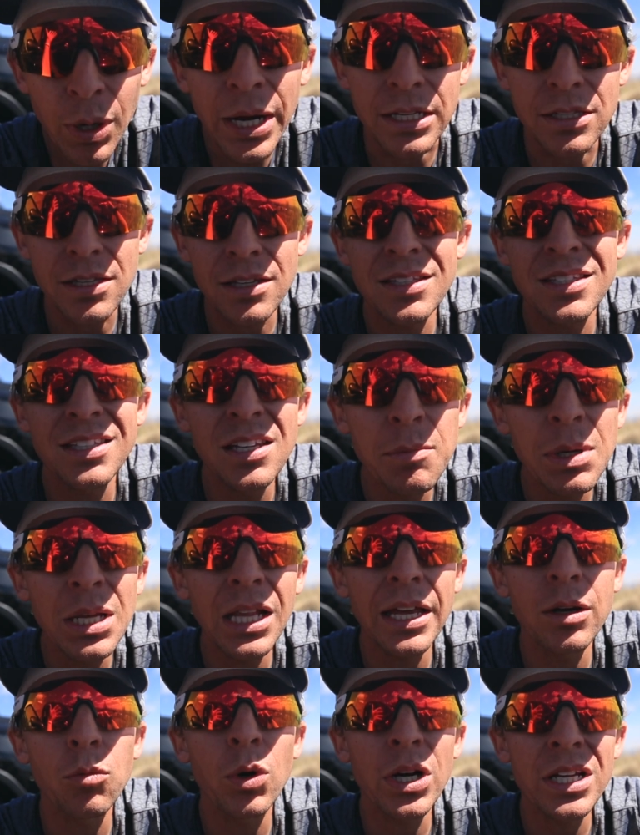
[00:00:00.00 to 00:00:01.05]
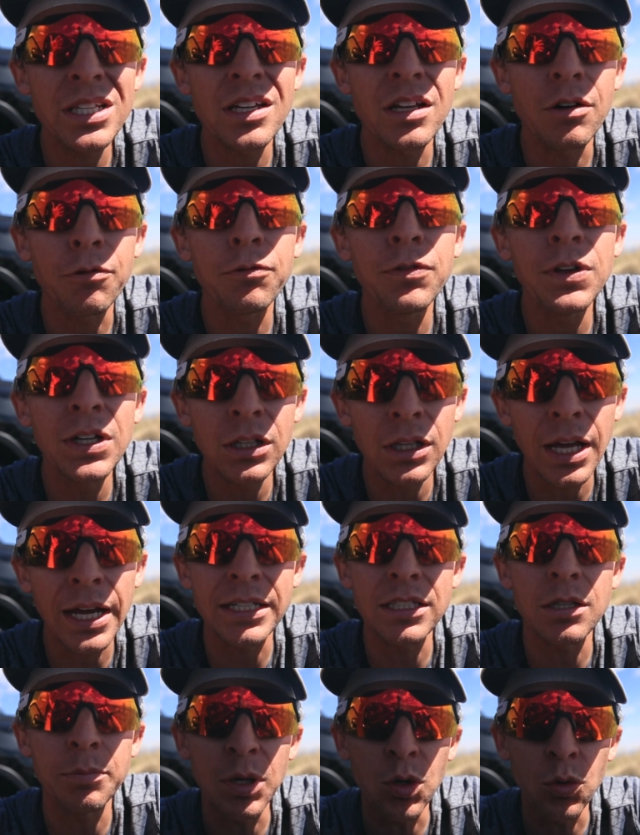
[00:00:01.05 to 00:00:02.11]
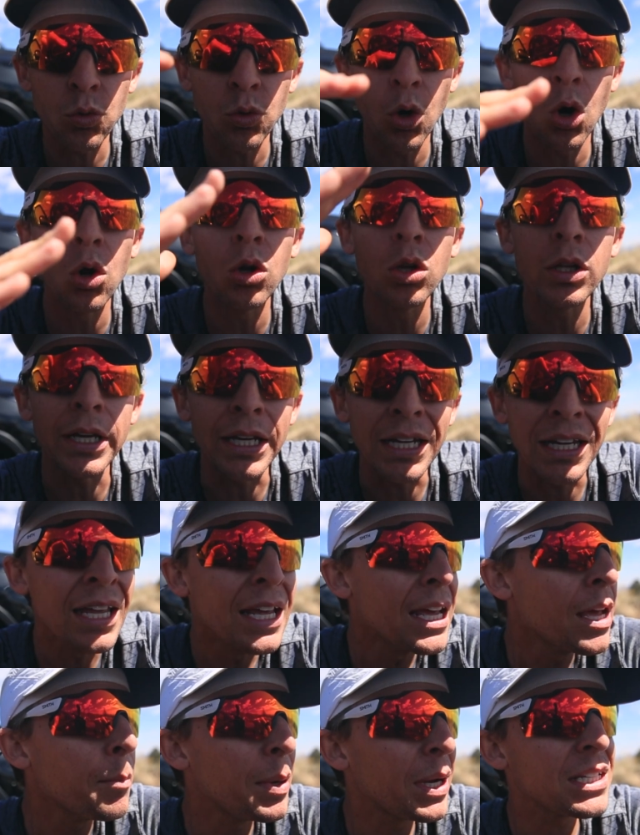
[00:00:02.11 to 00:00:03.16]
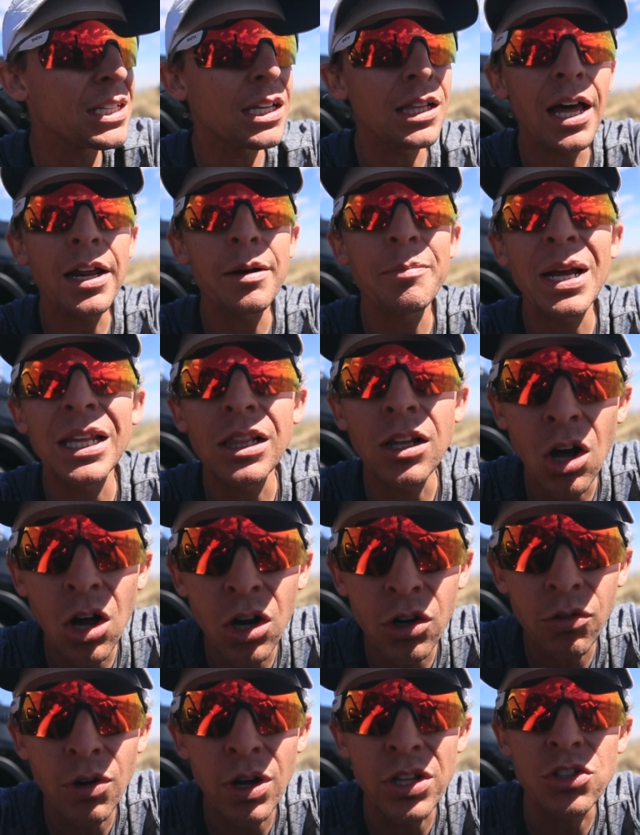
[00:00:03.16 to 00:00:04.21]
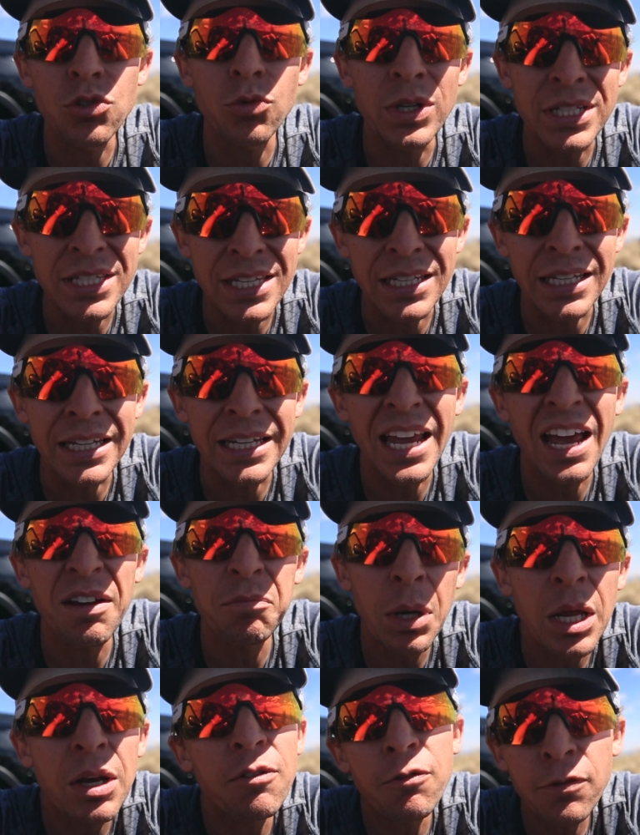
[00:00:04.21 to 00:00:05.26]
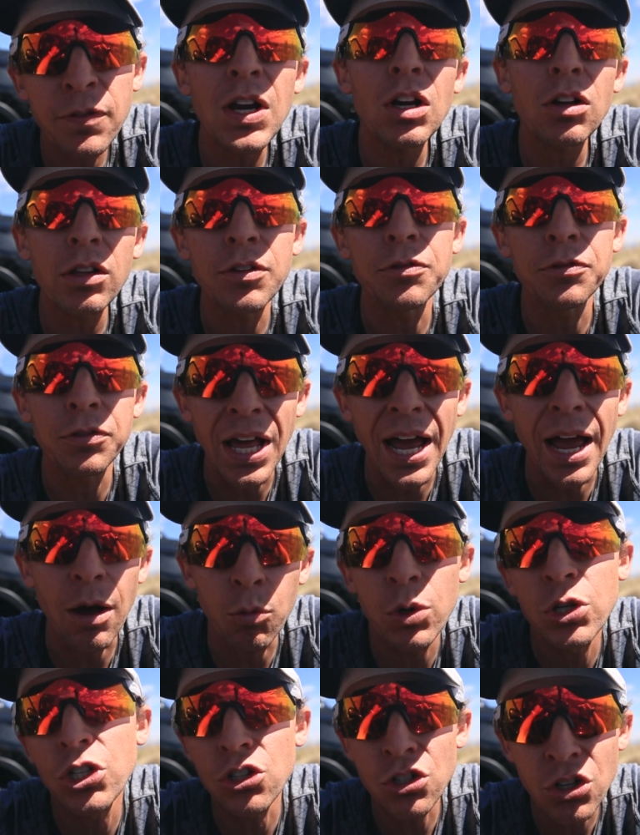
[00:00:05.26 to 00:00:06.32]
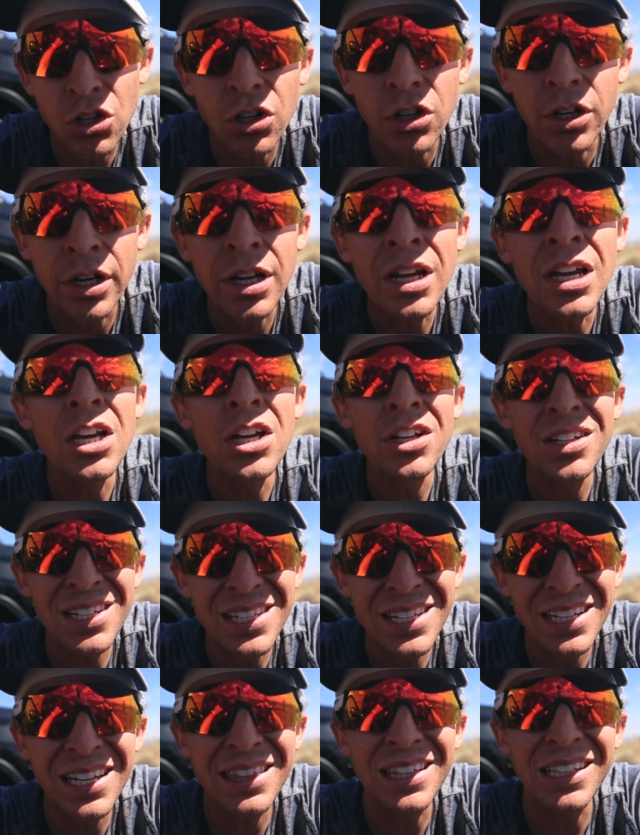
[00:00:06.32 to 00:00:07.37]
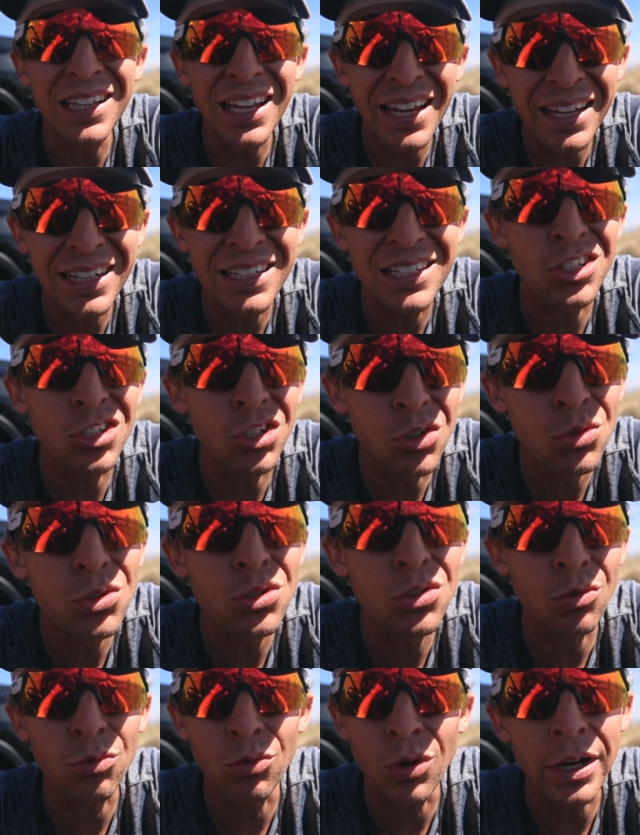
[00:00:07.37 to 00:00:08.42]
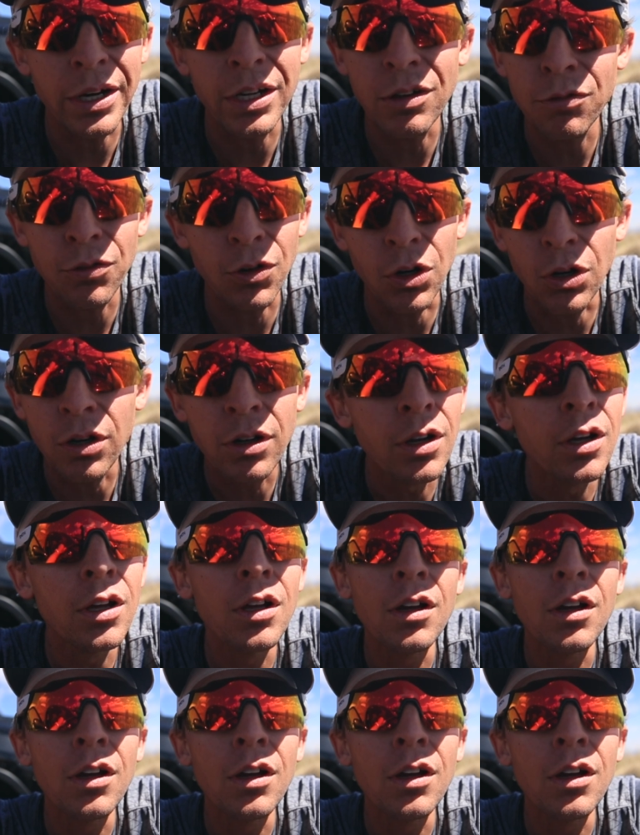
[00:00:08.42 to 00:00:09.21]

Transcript: race, simulate what it's gonna feel like to be rolling because a lot of my long runs recently have been fairly flat, which is good just to get the legs used to running for